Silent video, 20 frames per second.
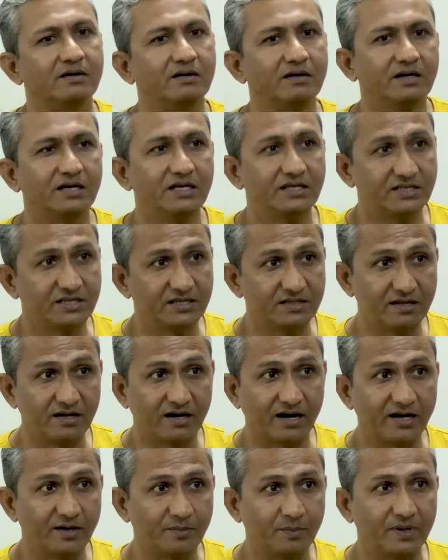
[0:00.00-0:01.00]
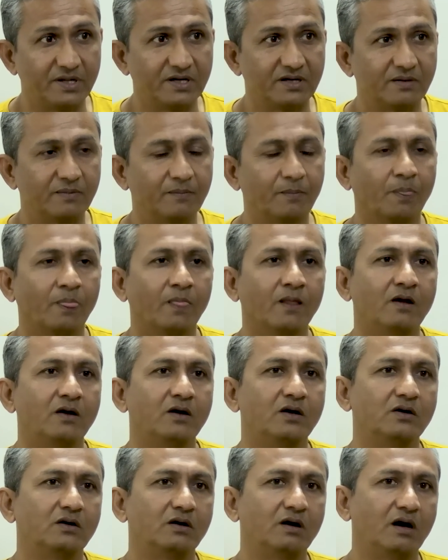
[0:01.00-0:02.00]
Is it the right player?
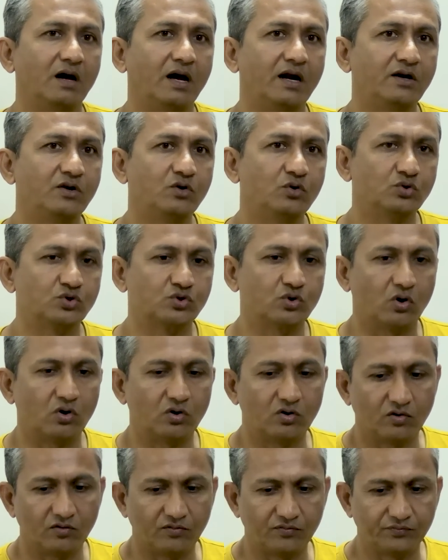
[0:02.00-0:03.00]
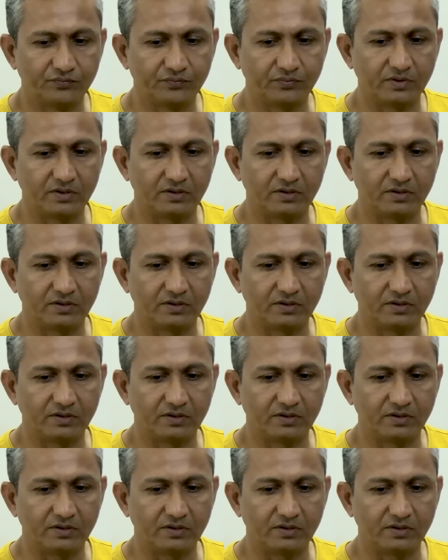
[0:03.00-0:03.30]
And you sort of